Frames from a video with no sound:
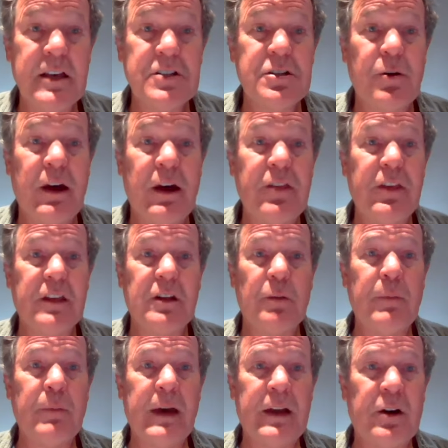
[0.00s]
So I think
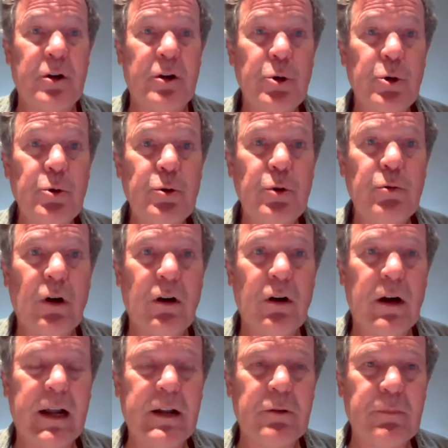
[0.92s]
no matter who you
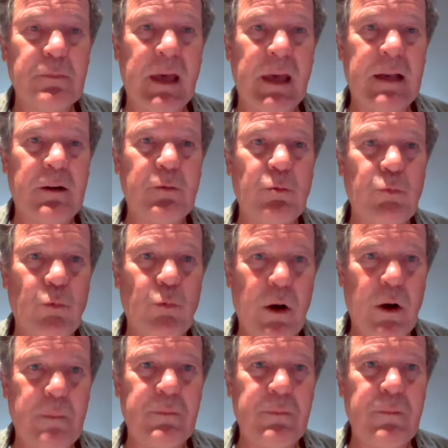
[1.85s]
are, I don't matter
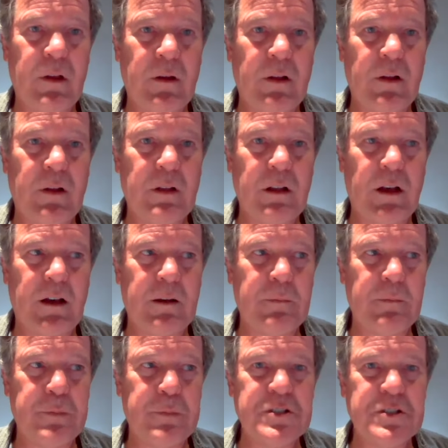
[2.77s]
what uh, uh,
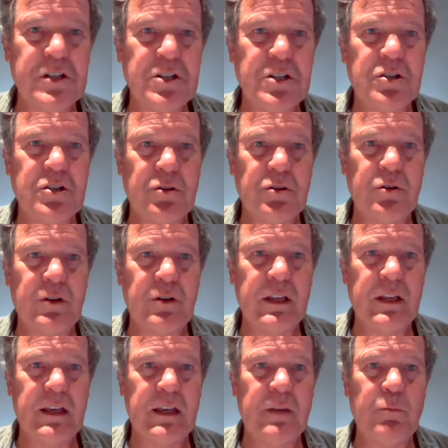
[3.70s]
position you're
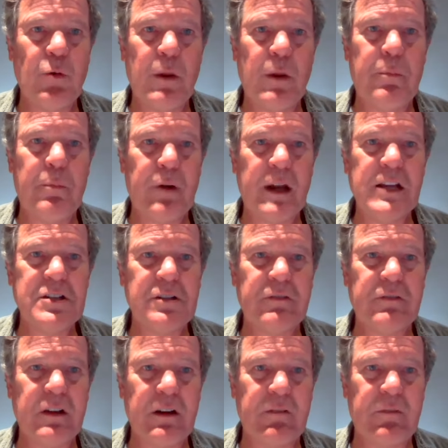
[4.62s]
in, what branch
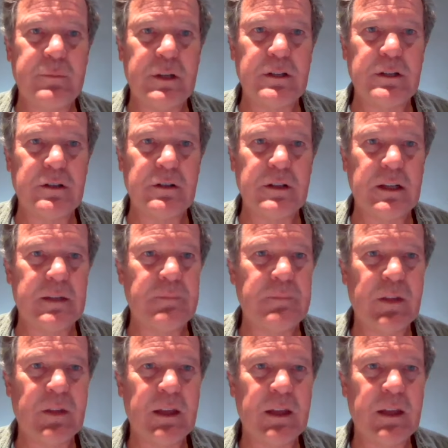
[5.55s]
of government you're in,